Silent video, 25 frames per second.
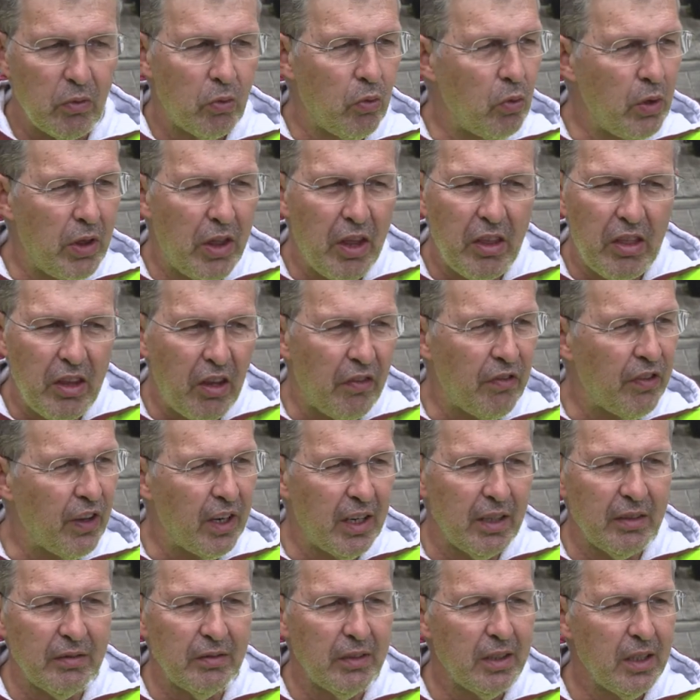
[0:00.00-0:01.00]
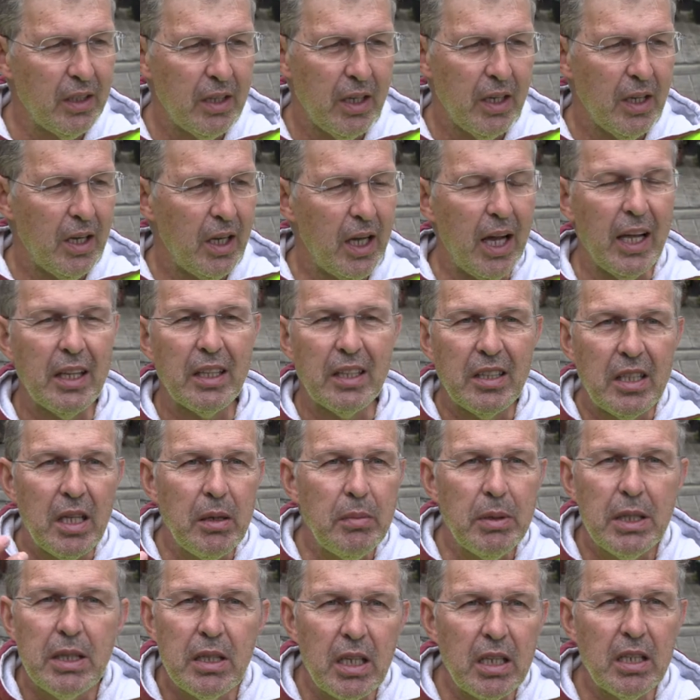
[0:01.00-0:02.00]
with the different
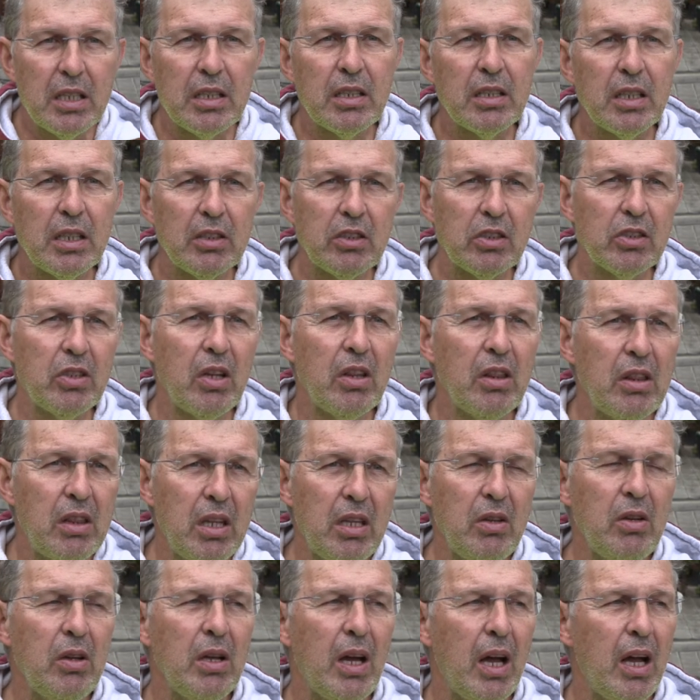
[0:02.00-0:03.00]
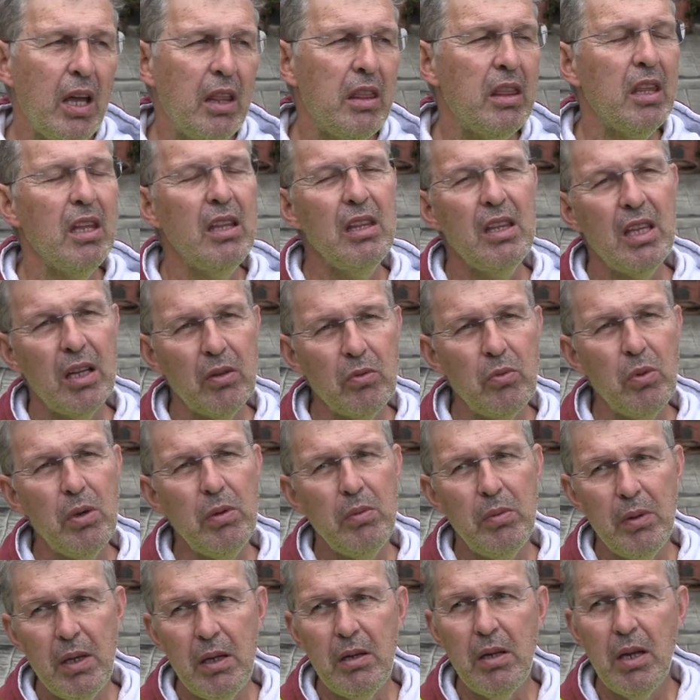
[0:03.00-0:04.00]
activities and something I think that will
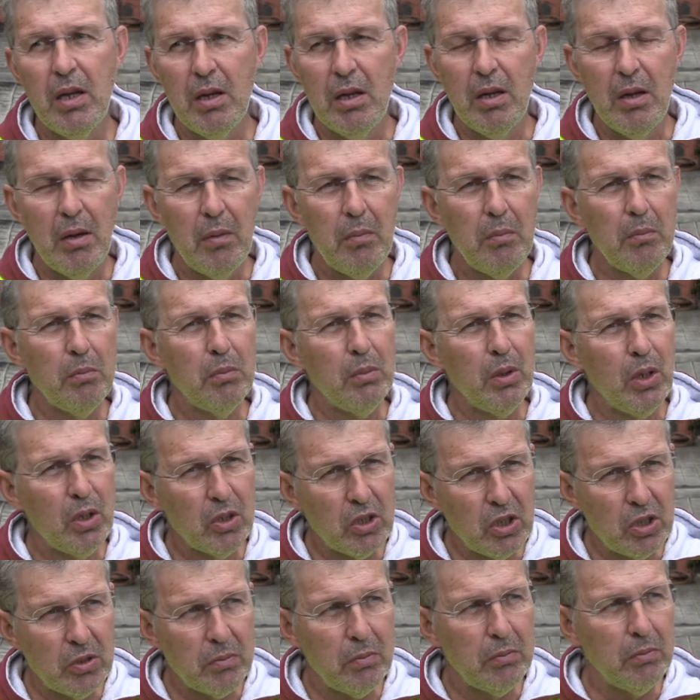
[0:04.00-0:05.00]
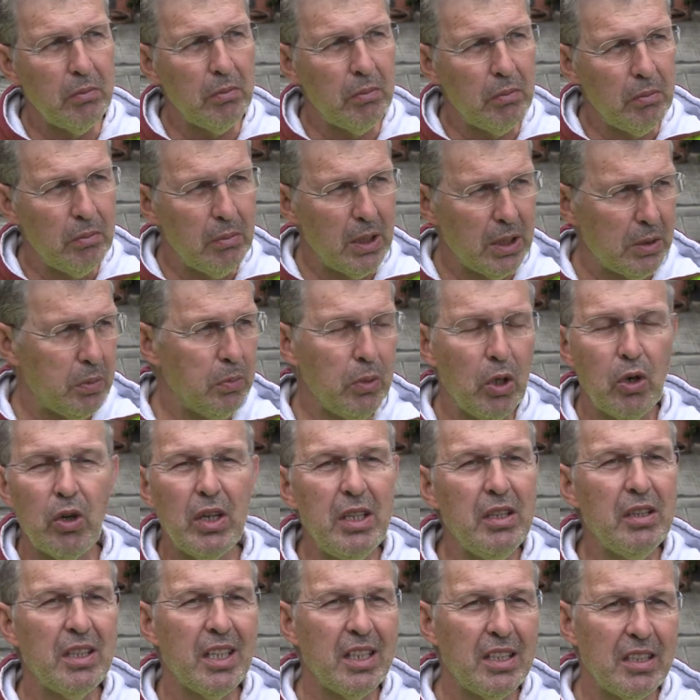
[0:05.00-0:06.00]
be much much more
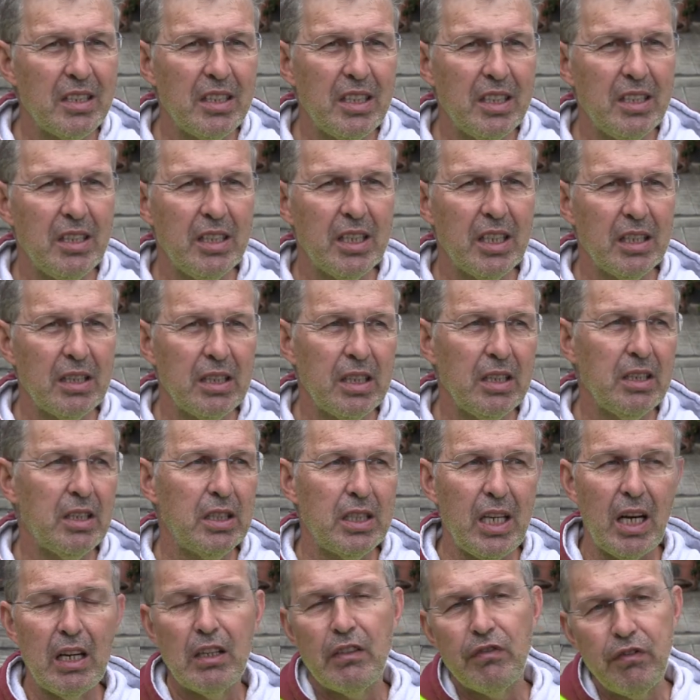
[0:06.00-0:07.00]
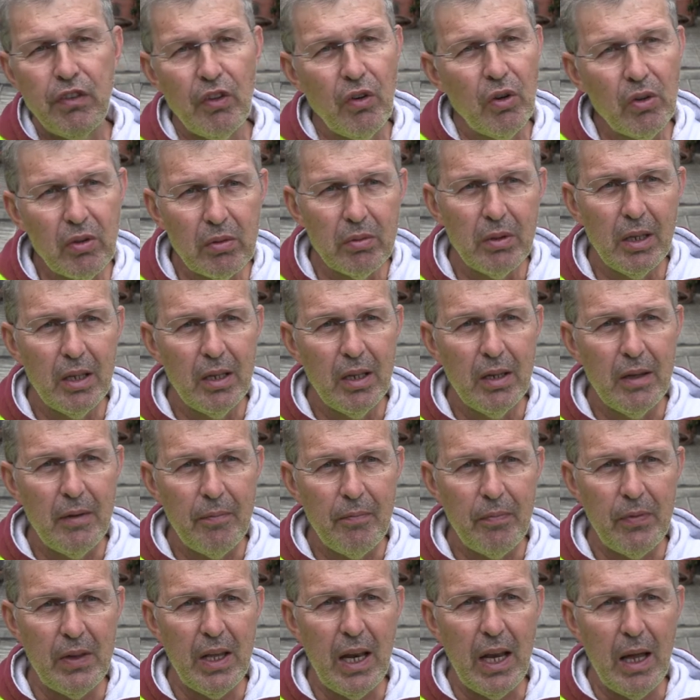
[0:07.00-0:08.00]
interesting that it transform
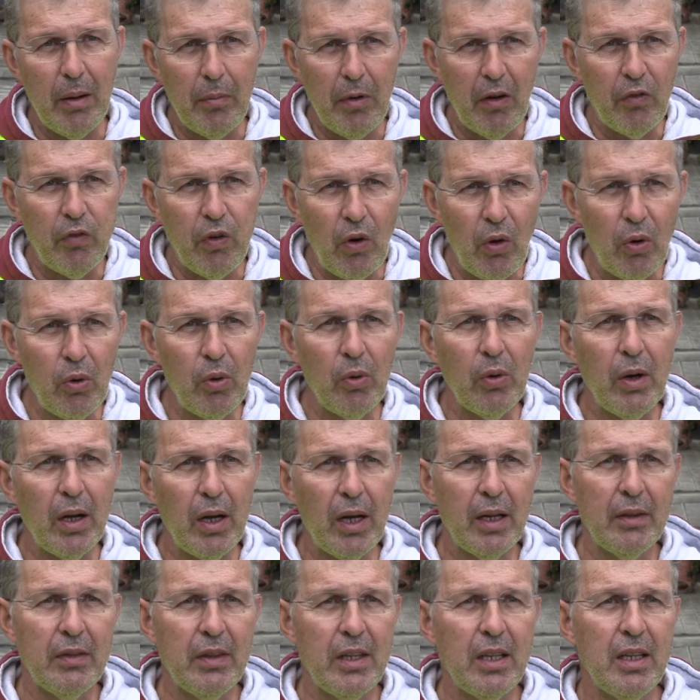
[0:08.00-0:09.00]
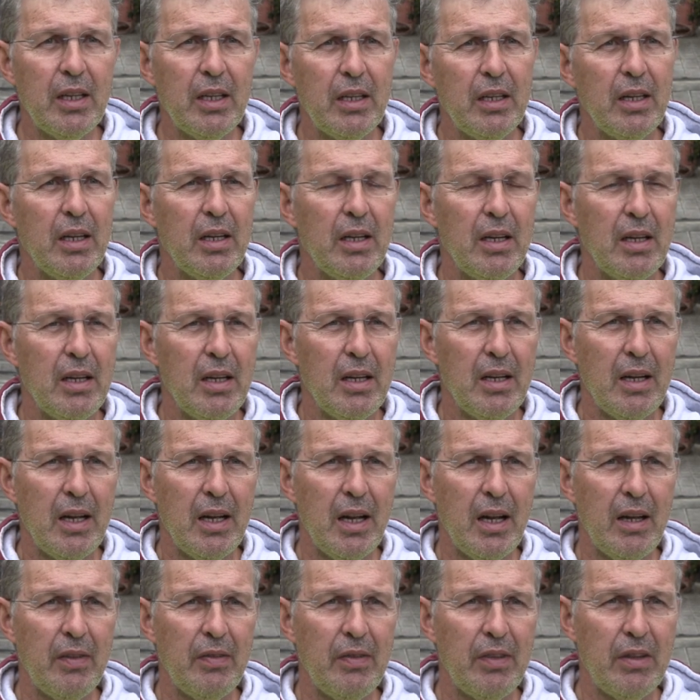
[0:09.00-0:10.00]
the lava flow and the
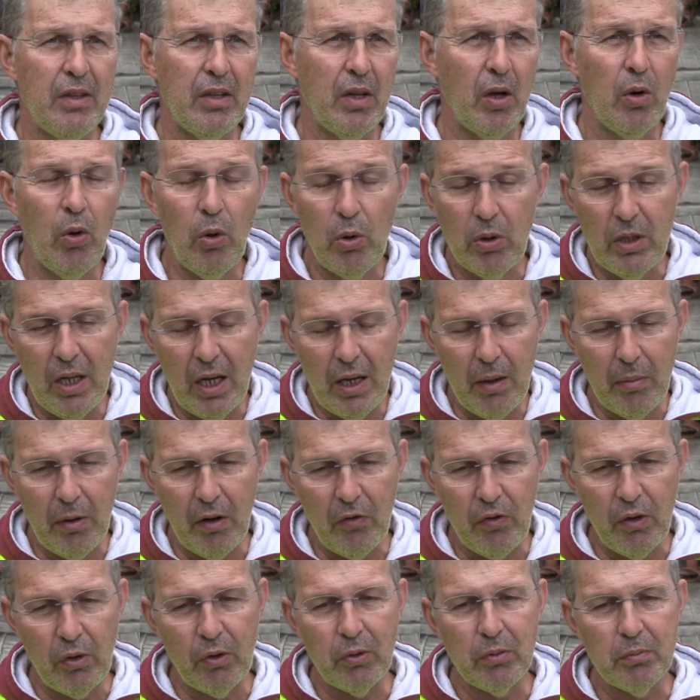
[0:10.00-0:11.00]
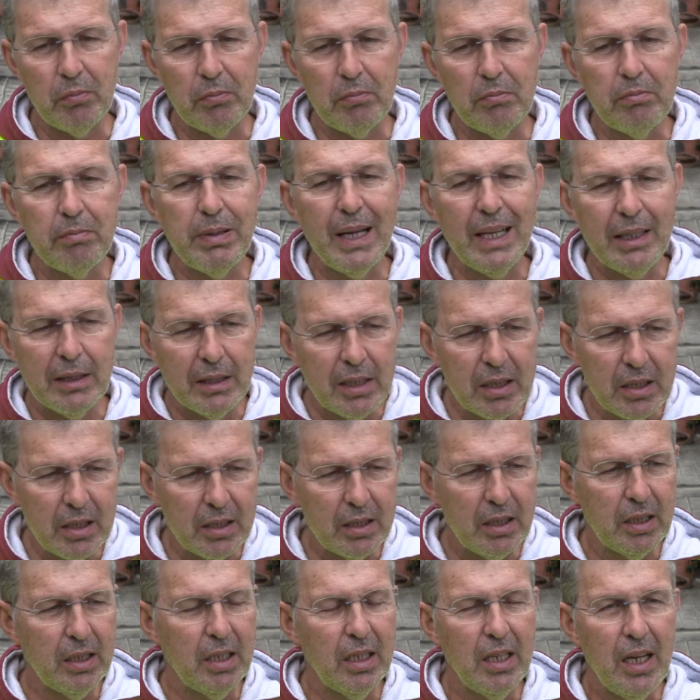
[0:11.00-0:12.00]
and all the lava flow. But
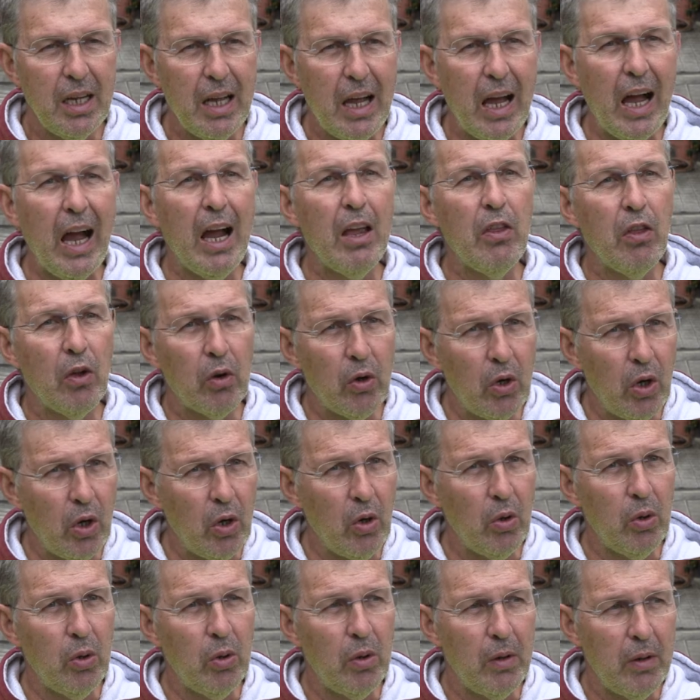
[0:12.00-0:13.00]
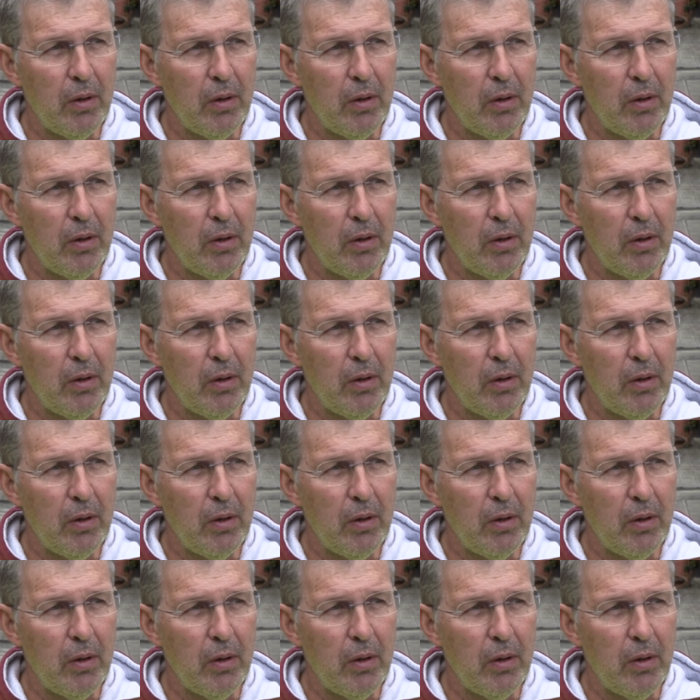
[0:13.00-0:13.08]
I don't know